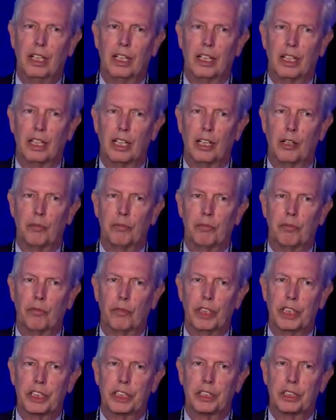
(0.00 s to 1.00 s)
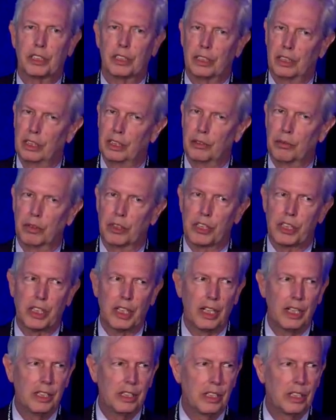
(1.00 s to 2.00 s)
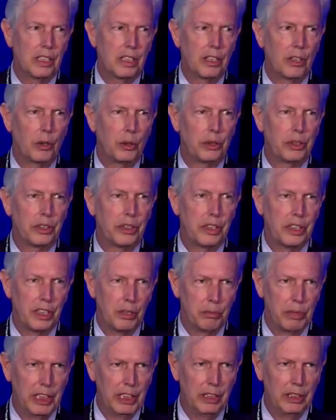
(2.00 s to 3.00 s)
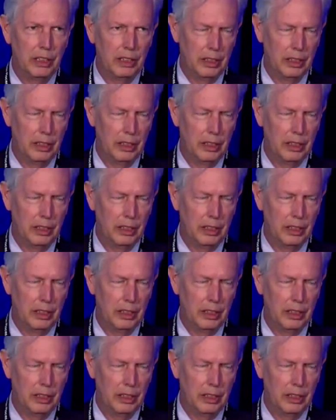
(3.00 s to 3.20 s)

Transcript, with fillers: um, which in the worst case is an older sibling